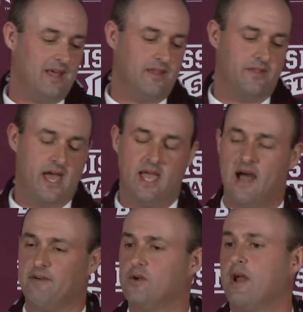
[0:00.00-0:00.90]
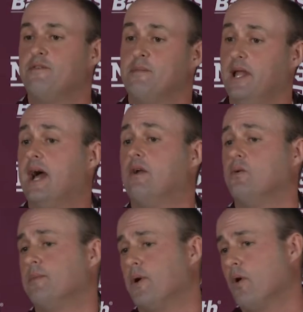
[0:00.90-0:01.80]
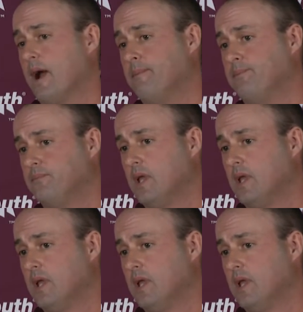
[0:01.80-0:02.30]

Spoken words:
They have a great familiarity with the program,